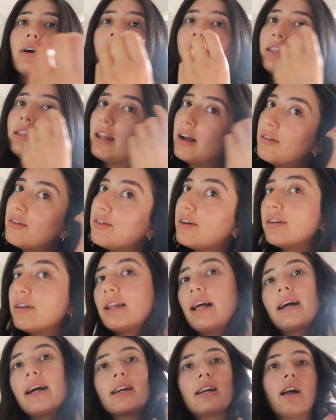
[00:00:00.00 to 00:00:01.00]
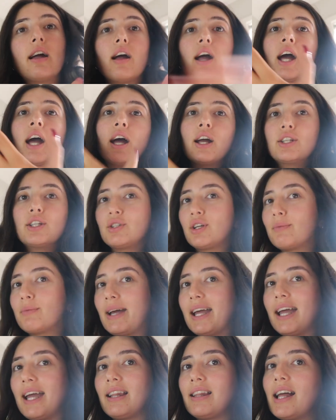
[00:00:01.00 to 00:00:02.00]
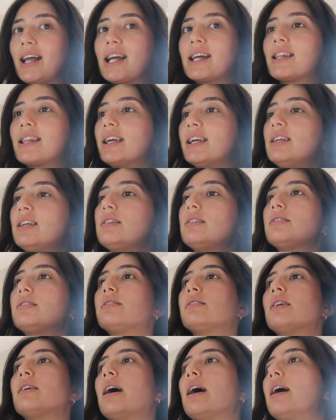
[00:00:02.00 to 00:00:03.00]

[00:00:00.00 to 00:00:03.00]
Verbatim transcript: I love like doing my hair like this.